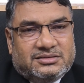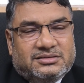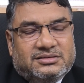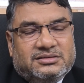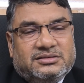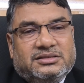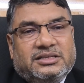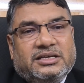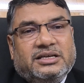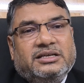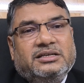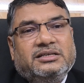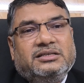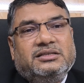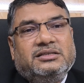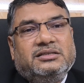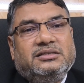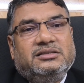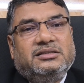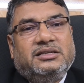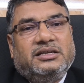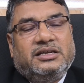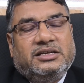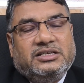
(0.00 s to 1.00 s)
then
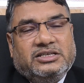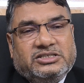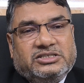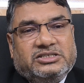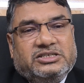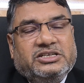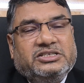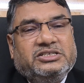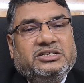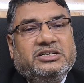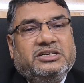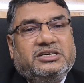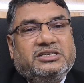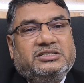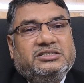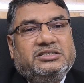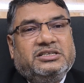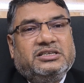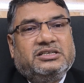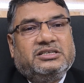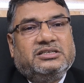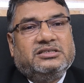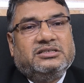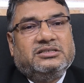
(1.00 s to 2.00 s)
the registration
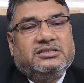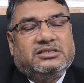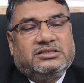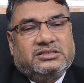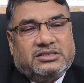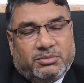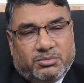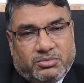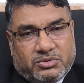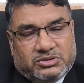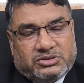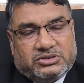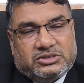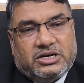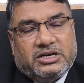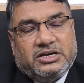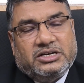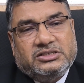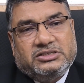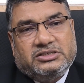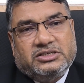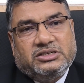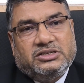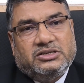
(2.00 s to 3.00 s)
district, the sub-registrar
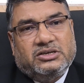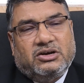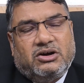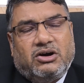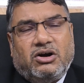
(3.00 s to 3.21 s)
district,